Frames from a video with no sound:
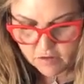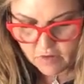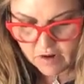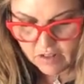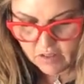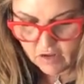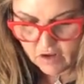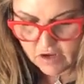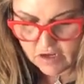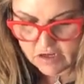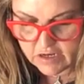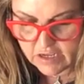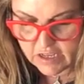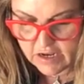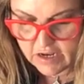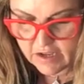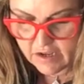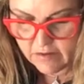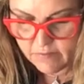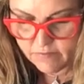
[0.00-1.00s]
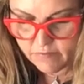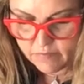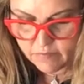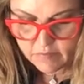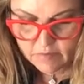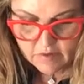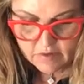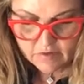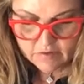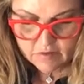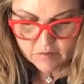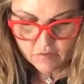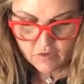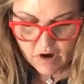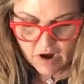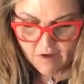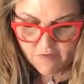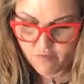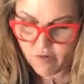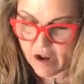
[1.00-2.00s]
just want to look at getting some
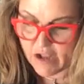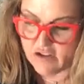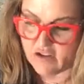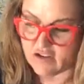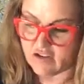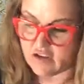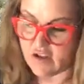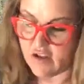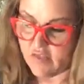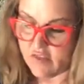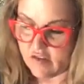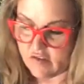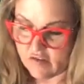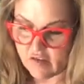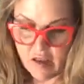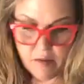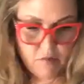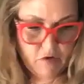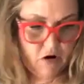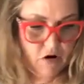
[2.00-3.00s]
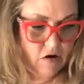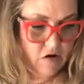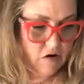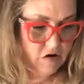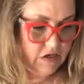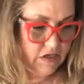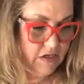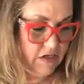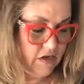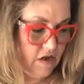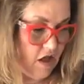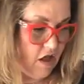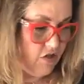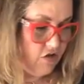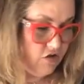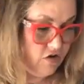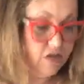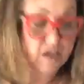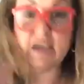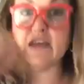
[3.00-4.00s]
craft projects done this summer to get
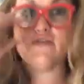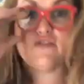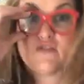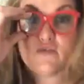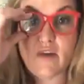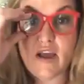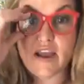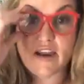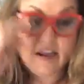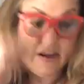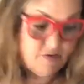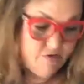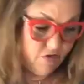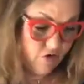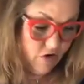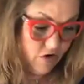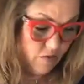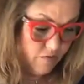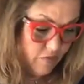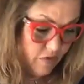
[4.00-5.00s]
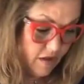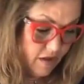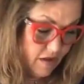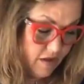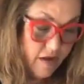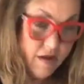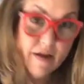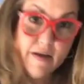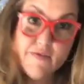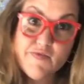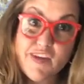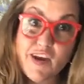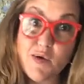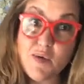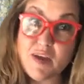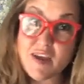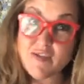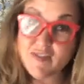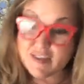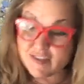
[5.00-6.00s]
all your gifts ready for,
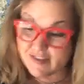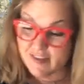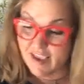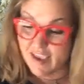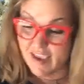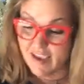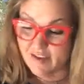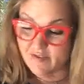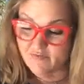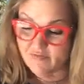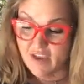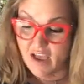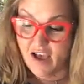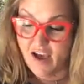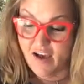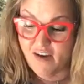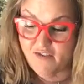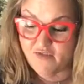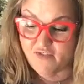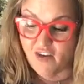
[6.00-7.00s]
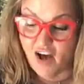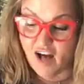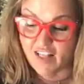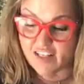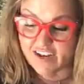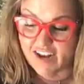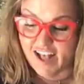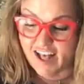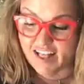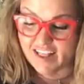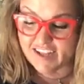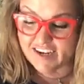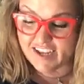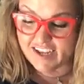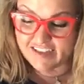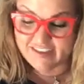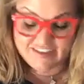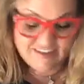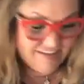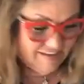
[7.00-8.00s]
dare we even say, fall and
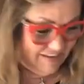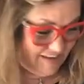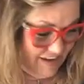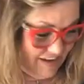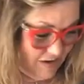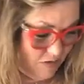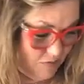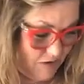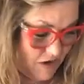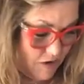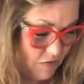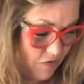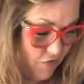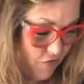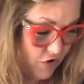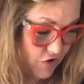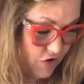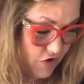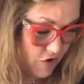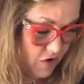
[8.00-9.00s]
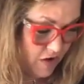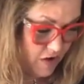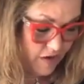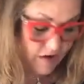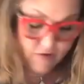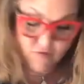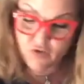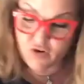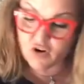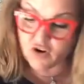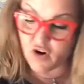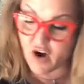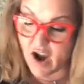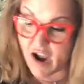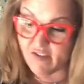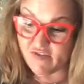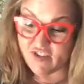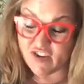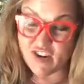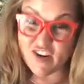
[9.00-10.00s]
holiday season. It'll be here before you know it. And if you're a
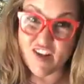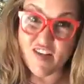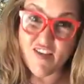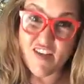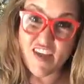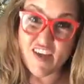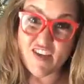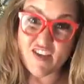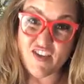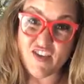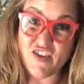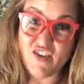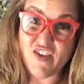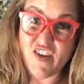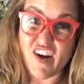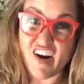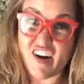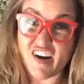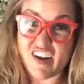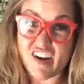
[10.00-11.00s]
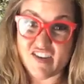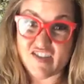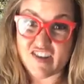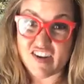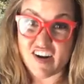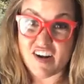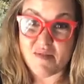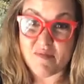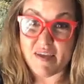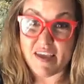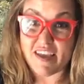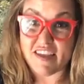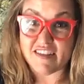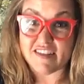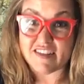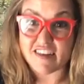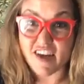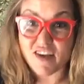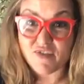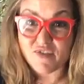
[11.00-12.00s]
crafter, you know you already are starting
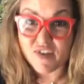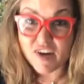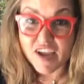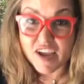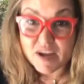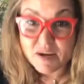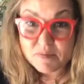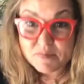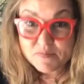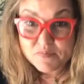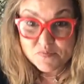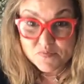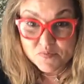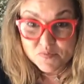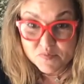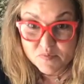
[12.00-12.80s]
making stuff, right?